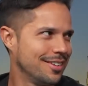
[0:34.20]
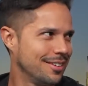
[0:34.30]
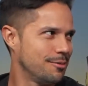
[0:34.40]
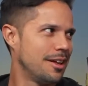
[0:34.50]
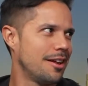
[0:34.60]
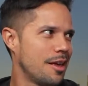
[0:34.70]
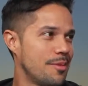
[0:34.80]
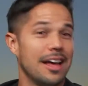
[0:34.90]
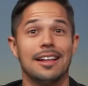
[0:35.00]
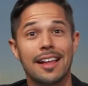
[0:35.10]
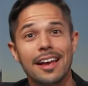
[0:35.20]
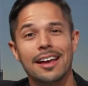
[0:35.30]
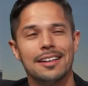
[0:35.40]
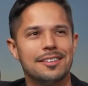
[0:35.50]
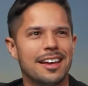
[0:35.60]
What a name. I like
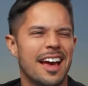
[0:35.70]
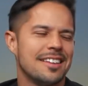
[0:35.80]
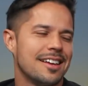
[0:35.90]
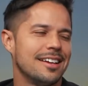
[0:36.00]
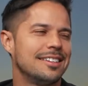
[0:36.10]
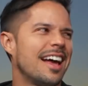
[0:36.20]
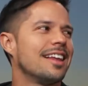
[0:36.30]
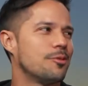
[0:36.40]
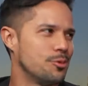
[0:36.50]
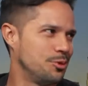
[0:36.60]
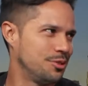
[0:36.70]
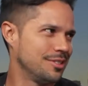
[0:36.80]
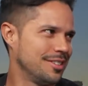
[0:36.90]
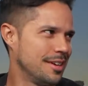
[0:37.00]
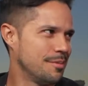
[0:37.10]
it. It has an Italian roots.
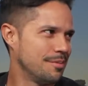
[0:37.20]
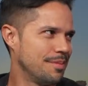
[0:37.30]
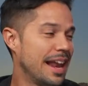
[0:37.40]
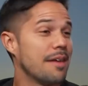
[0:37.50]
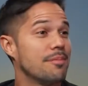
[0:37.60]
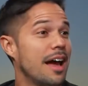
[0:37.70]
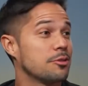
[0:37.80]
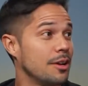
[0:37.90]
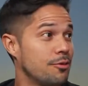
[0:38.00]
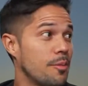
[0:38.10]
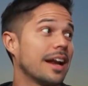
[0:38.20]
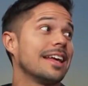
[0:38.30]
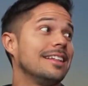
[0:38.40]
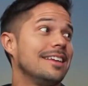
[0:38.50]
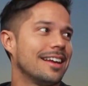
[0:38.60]
But I'm actually from
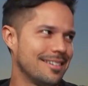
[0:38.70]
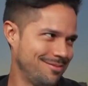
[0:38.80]
Argentina.